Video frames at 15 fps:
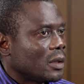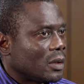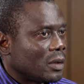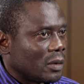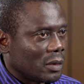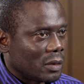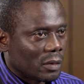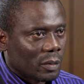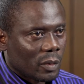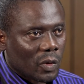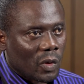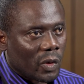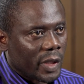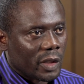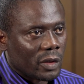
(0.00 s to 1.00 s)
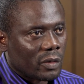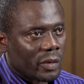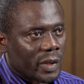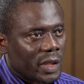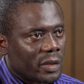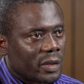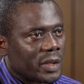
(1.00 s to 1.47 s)
to go into
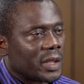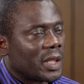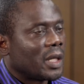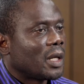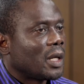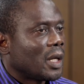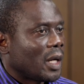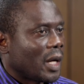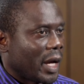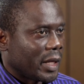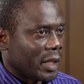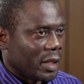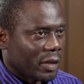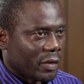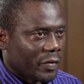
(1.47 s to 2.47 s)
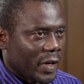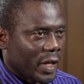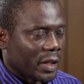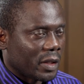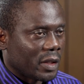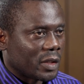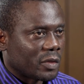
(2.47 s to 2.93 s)
literature,
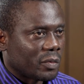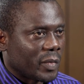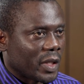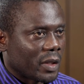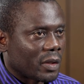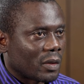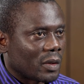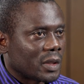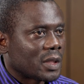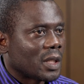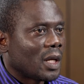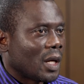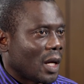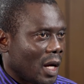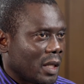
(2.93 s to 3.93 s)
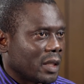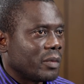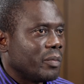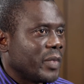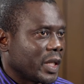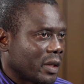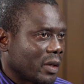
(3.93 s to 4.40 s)
identify these methods,
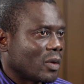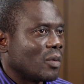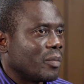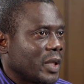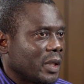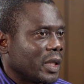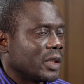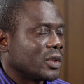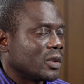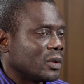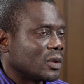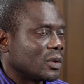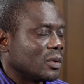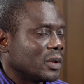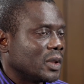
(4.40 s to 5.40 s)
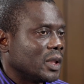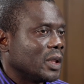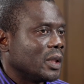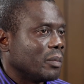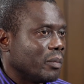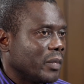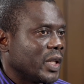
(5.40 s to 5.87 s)
and make recommendations to
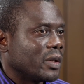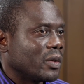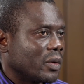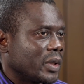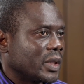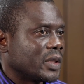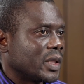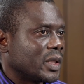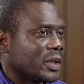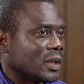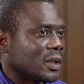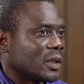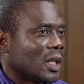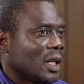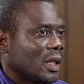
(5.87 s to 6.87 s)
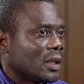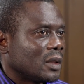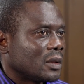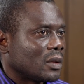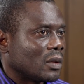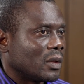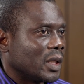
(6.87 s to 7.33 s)
the medical researchers.
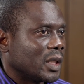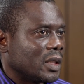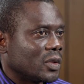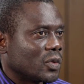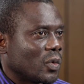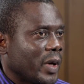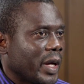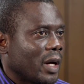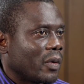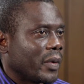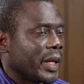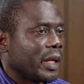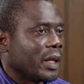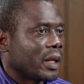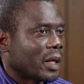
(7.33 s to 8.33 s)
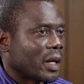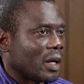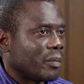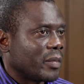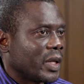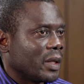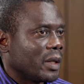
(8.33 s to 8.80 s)
So that is where we
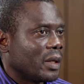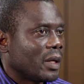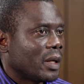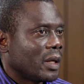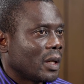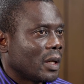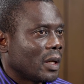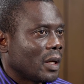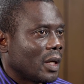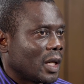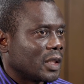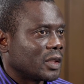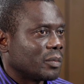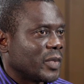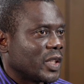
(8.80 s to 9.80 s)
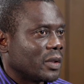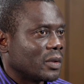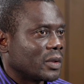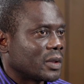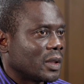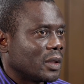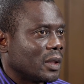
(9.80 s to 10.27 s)
come in as medical
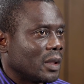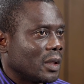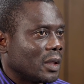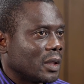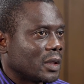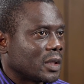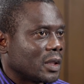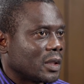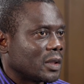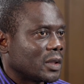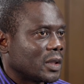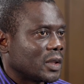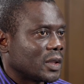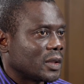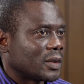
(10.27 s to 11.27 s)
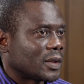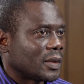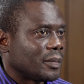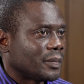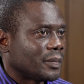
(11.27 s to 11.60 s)
uh, statisticians.